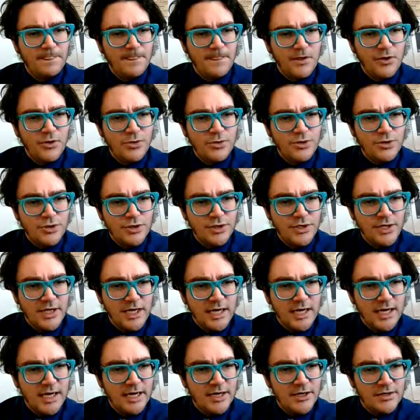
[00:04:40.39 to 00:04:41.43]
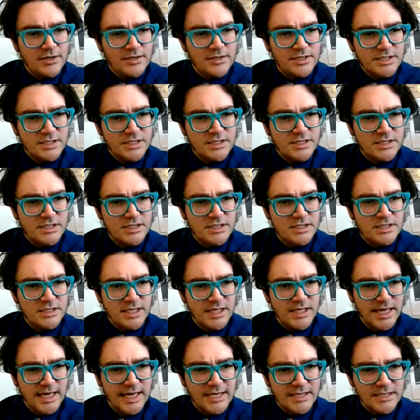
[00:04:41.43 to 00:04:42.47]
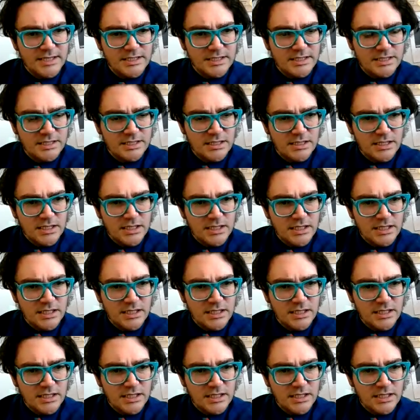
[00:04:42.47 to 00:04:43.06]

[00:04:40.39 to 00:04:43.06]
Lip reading: You should hire 6